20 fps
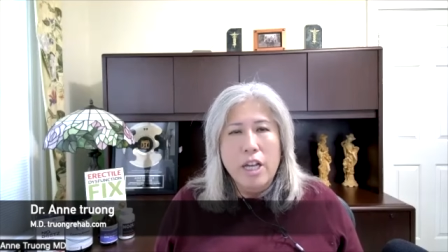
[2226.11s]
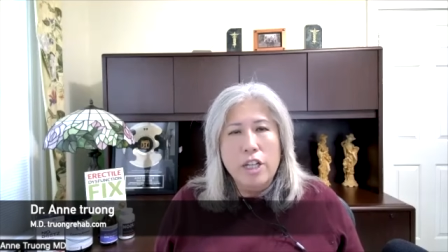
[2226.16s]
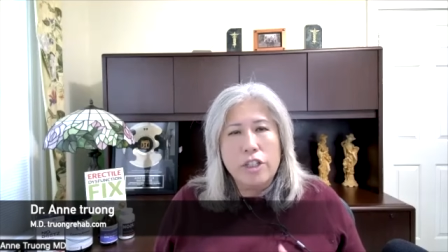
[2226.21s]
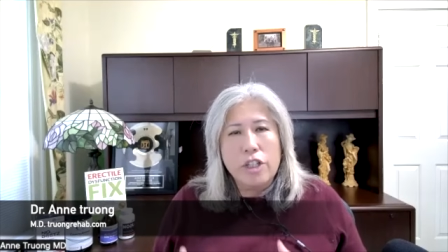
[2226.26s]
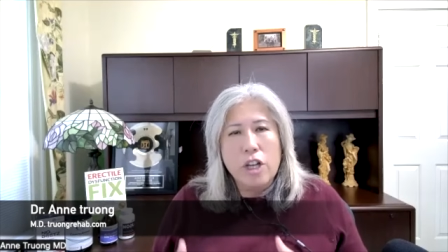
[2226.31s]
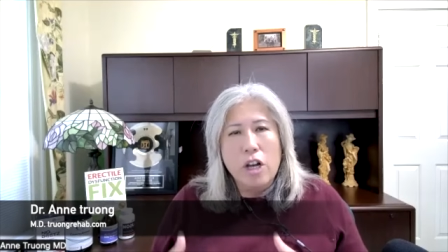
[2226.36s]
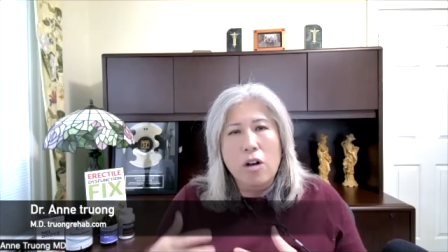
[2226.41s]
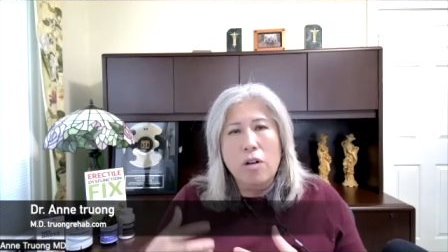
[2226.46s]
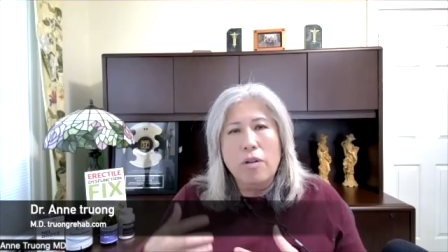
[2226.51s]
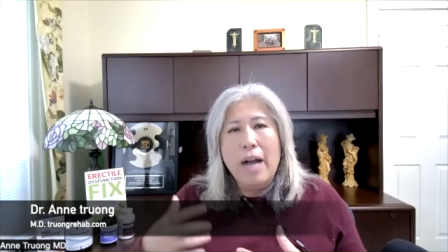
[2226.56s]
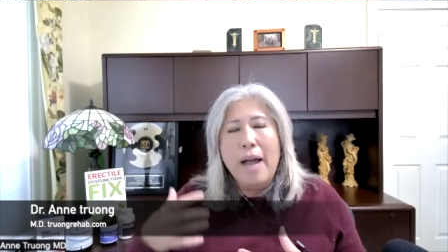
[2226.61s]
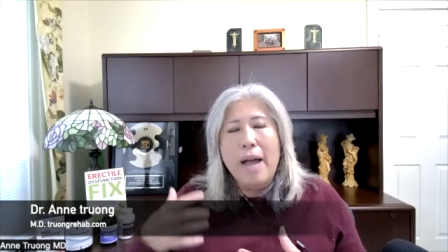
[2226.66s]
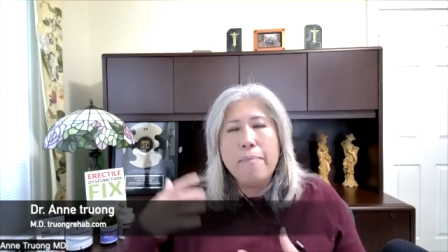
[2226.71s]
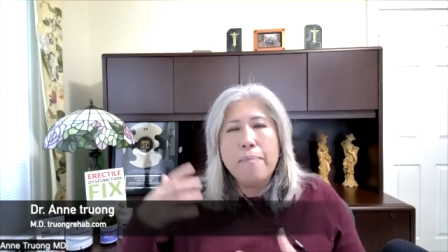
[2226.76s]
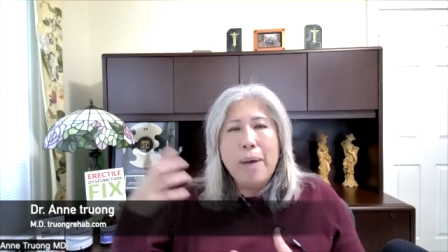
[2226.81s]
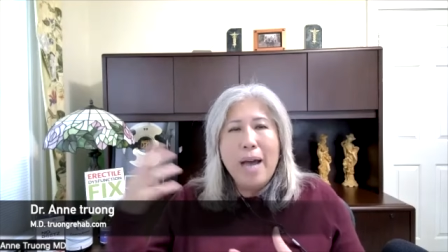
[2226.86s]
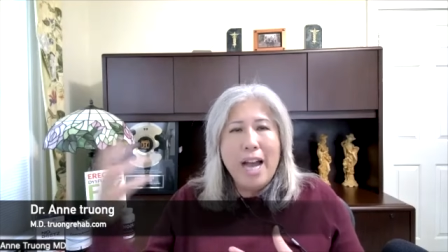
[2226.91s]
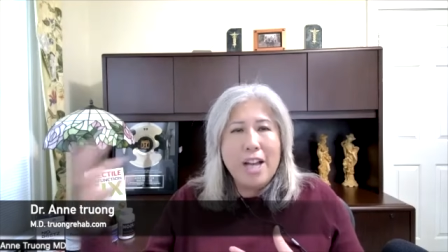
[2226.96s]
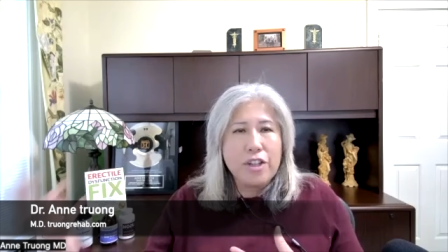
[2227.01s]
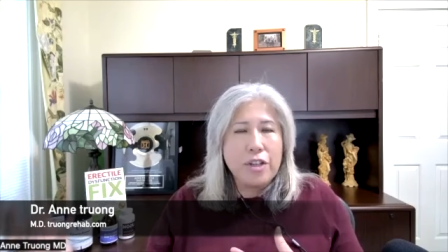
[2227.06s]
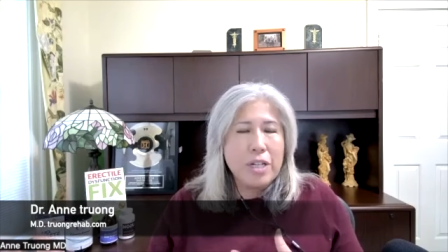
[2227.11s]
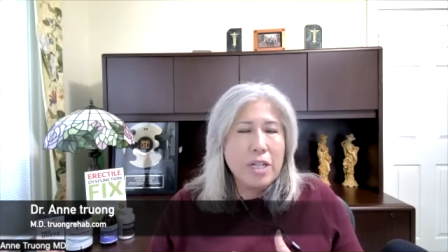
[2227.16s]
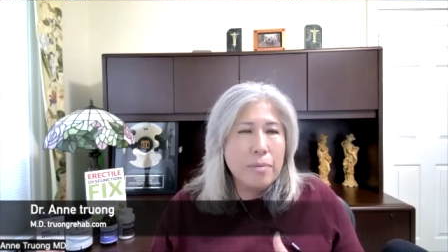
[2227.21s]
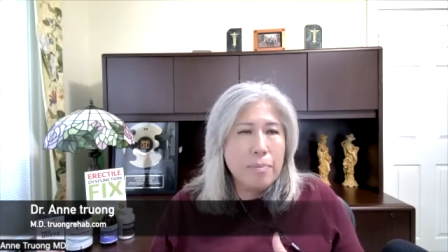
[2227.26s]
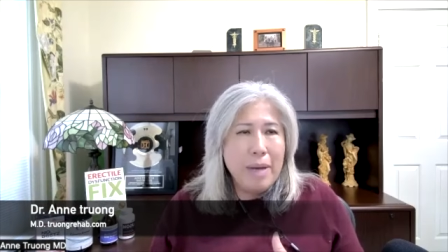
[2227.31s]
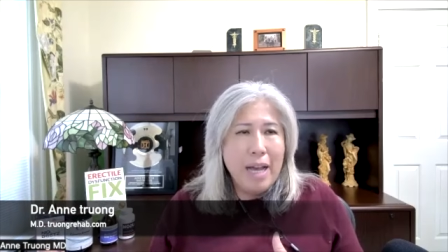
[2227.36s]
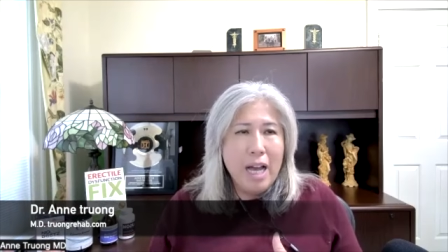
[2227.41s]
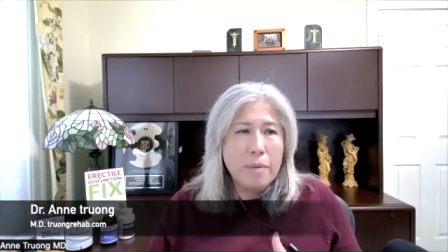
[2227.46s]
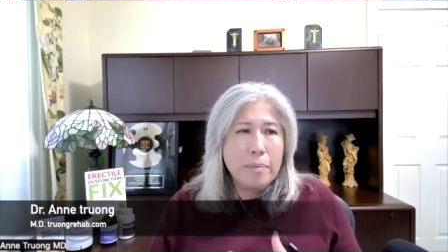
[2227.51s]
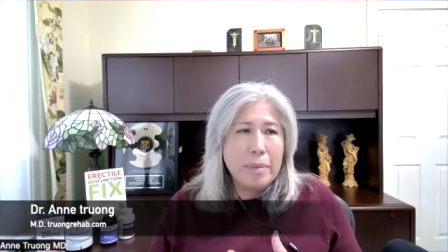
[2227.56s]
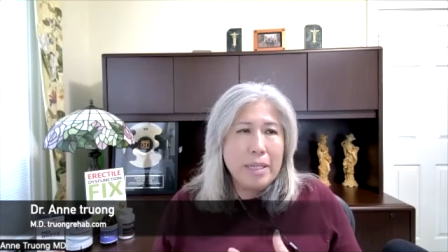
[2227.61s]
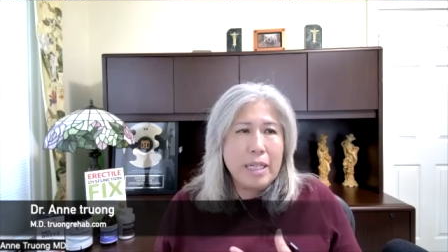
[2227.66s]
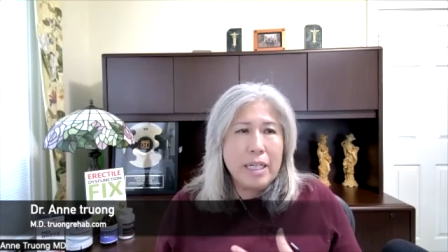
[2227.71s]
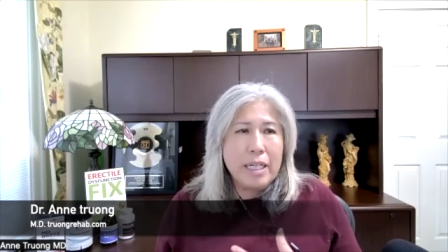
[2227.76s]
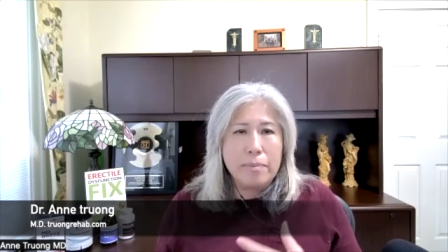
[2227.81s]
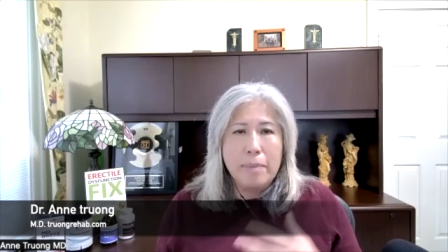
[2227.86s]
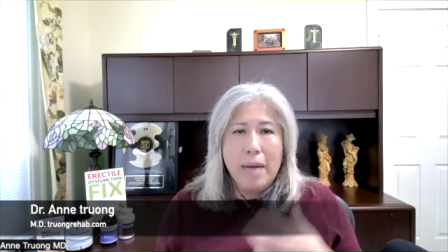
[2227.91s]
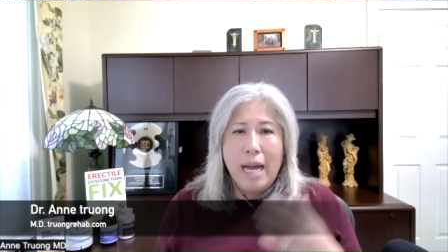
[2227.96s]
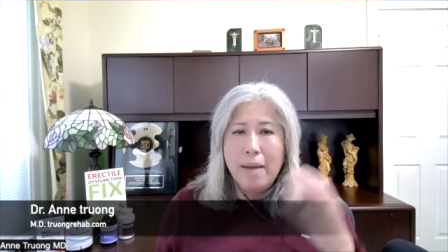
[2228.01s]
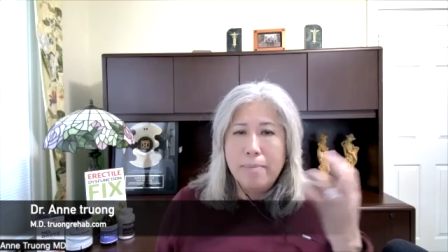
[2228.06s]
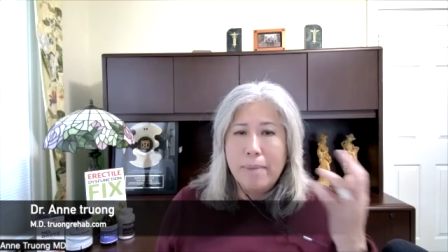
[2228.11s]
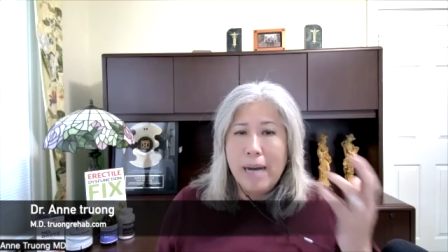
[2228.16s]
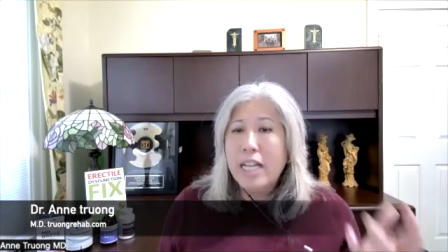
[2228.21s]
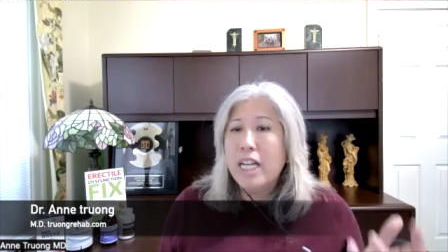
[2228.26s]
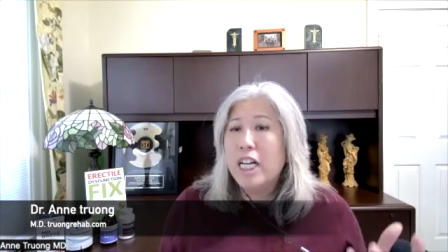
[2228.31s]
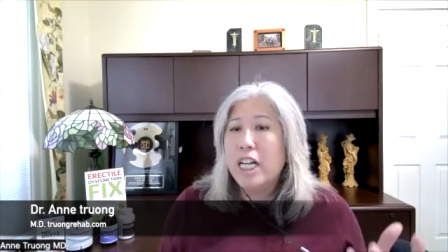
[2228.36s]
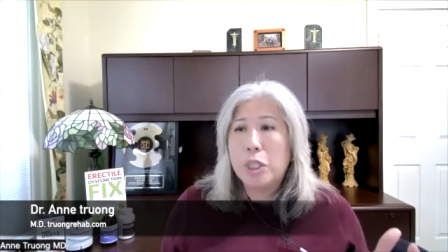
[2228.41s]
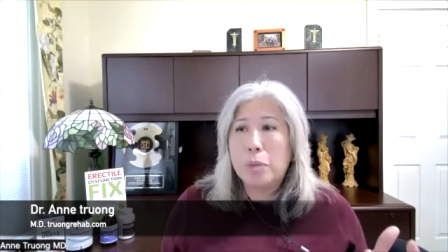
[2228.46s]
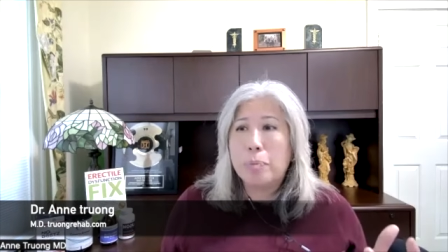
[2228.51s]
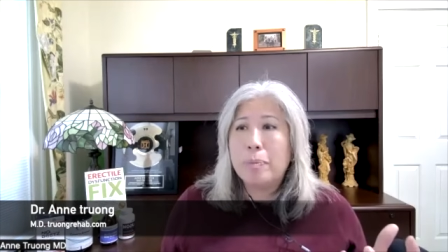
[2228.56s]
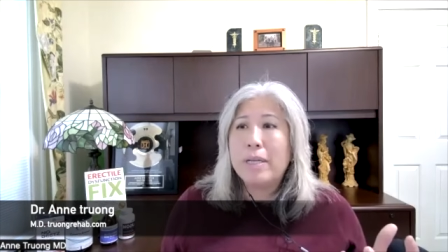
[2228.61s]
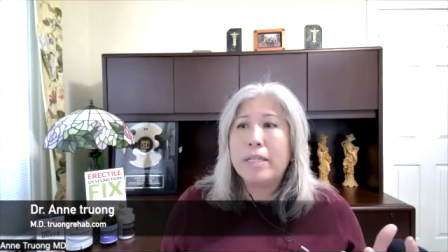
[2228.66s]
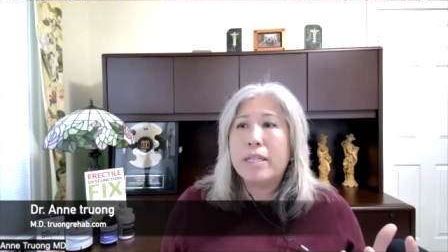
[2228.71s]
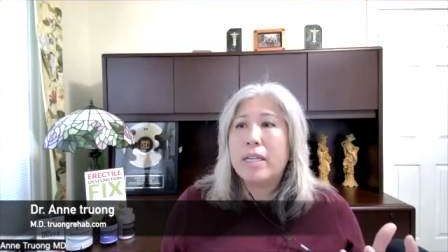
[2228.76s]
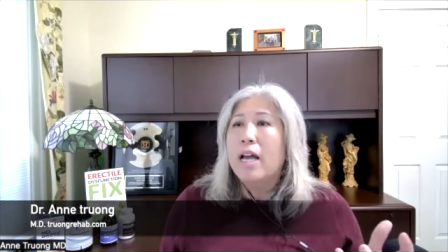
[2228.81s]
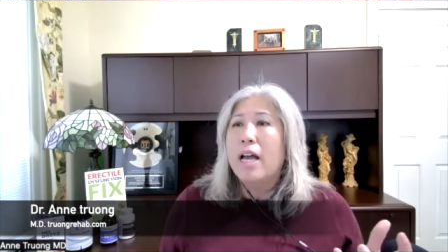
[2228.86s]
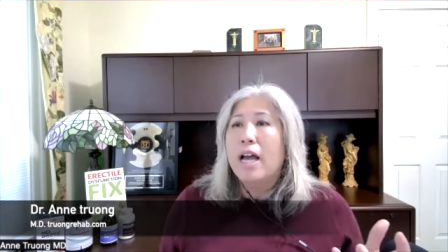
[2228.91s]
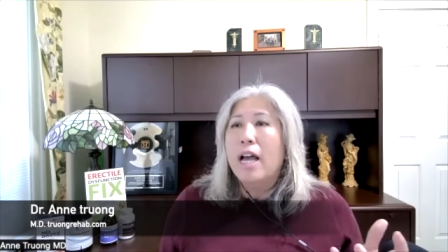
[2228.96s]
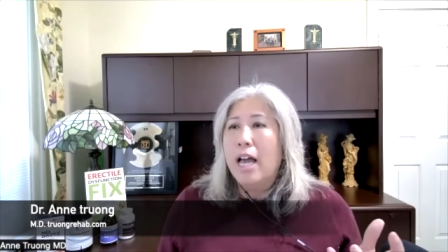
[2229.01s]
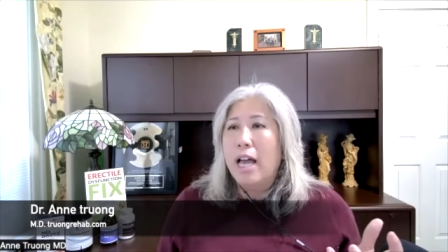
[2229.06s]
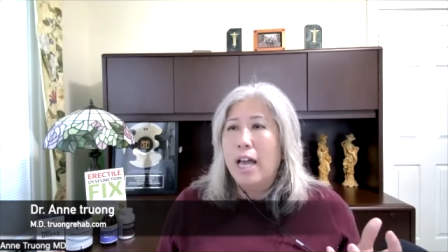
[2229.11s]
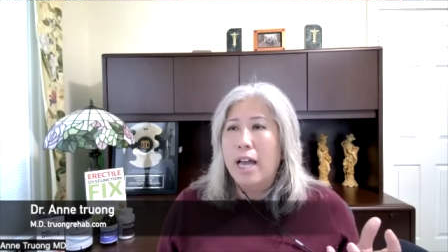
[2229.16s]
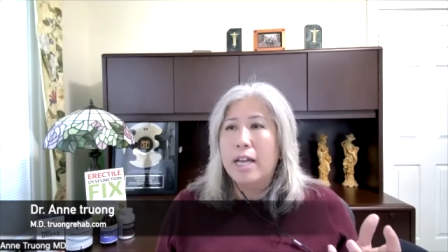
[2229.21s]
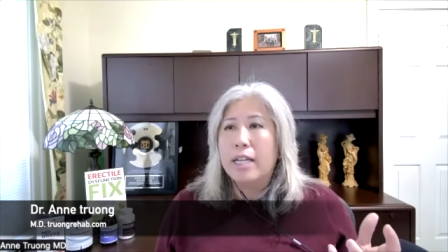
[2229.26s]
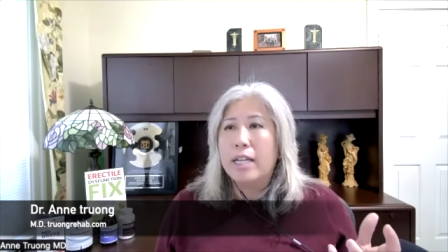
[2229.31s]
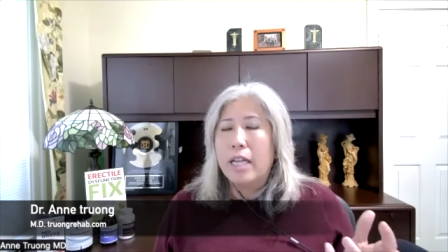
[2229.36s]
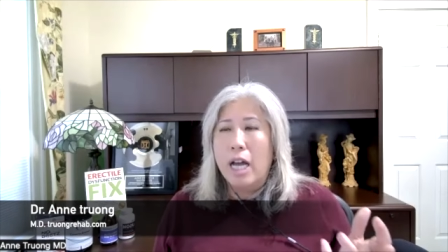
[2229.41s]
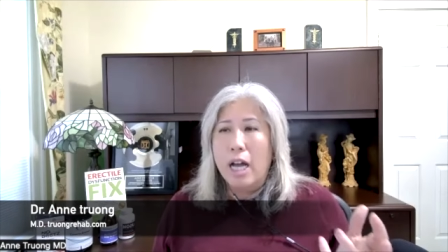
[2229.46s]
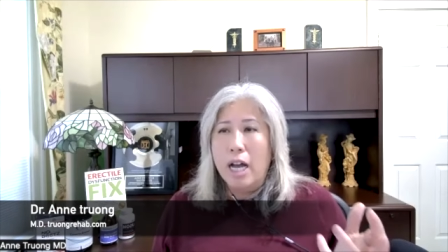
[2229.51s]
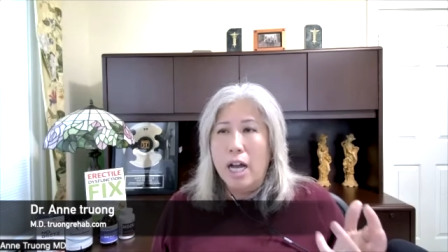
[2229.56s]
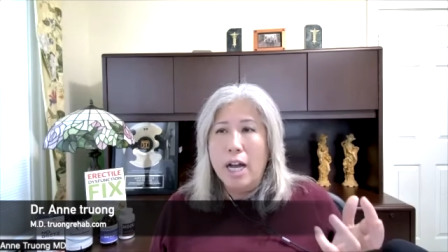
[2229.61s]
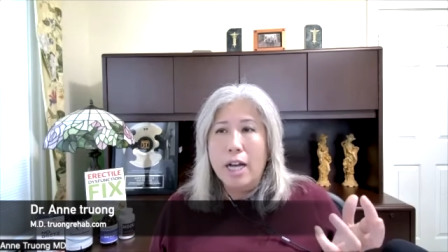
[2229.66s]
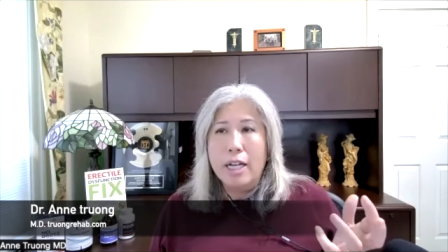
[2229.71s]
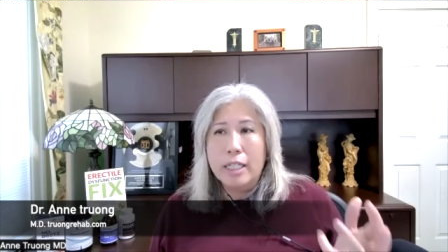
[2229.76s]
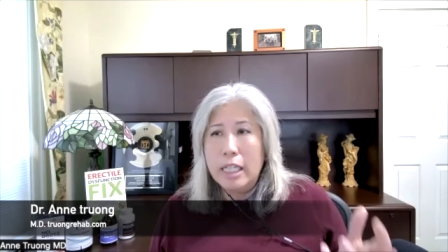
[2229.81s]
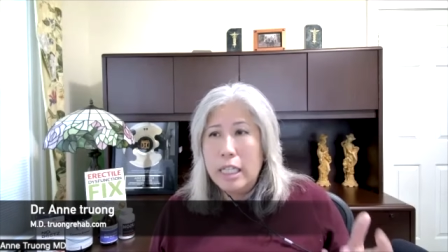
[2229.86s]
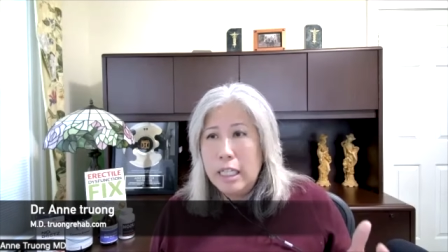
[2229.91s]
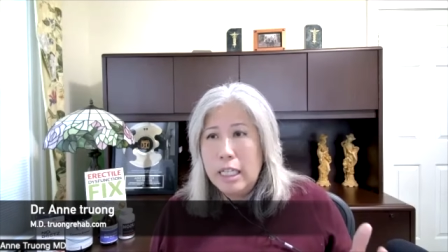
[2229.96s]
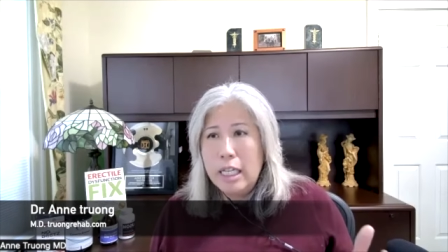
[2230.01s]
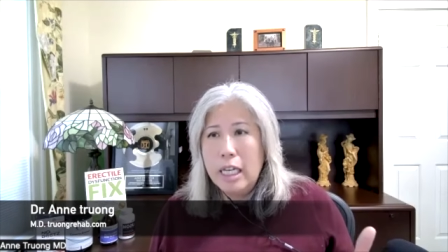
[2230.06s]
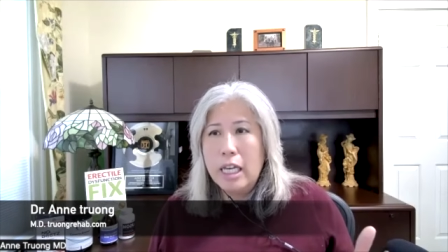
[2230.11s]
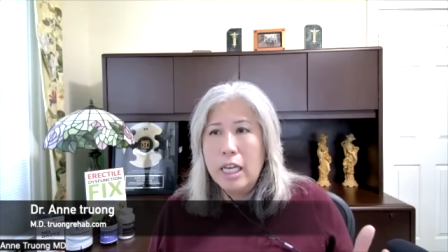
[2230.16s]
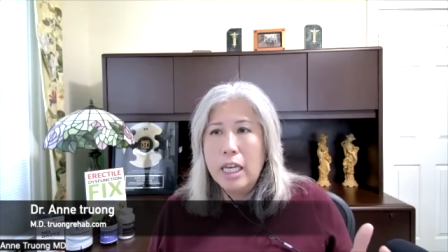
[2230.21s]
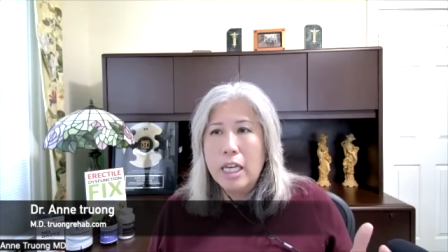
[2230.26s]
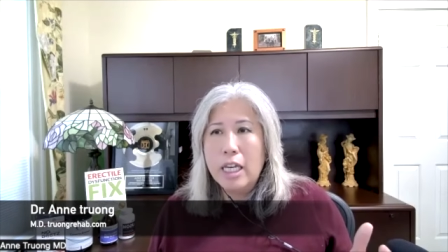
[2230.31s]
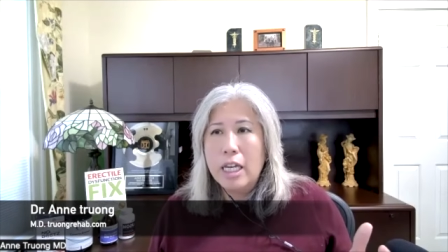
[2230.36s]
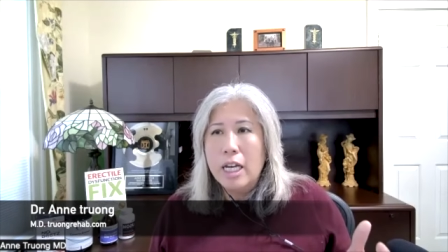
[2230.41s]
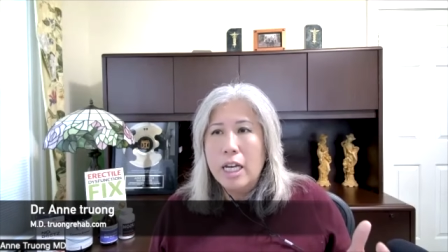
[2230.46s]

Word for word: So I'm passionate about because my, my husband had uh, ED